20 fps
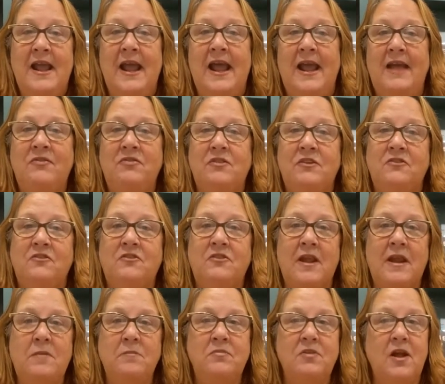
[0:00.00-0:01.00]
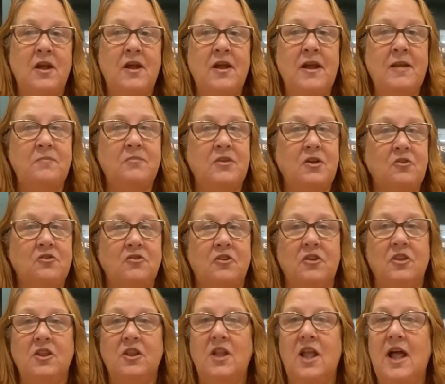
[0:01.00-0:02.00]
At the same time, there's a
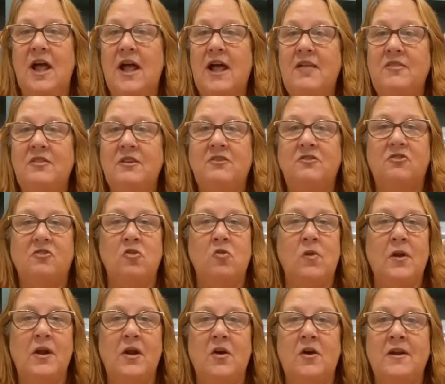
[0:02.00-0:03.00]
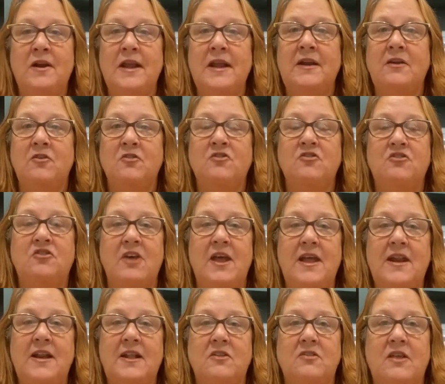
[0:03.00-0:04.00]
lot that's going on
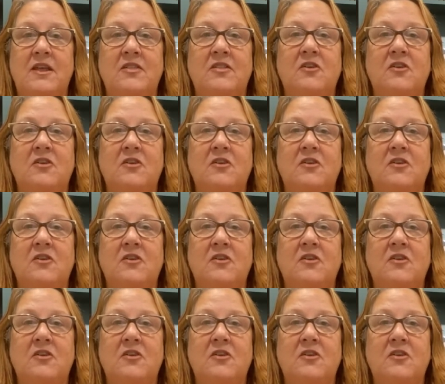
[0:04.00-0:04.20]
energetically.